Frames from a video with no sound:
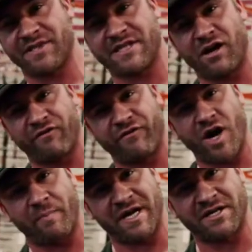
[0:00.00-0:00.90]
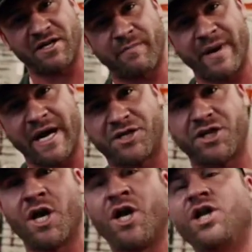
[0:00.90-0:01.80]
himself up into the
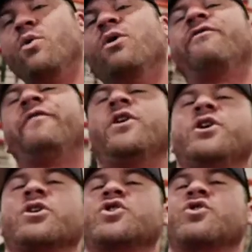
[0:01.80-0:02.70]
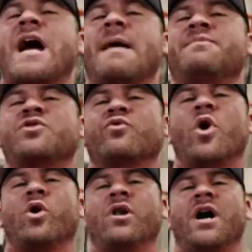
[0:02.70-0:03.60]
bench. You will feel your traps
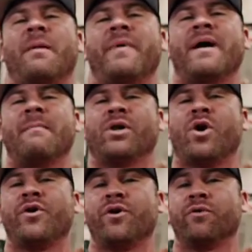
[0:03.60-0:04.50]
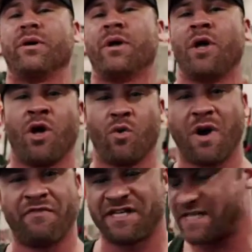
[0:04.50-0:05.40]
roll up and below you. When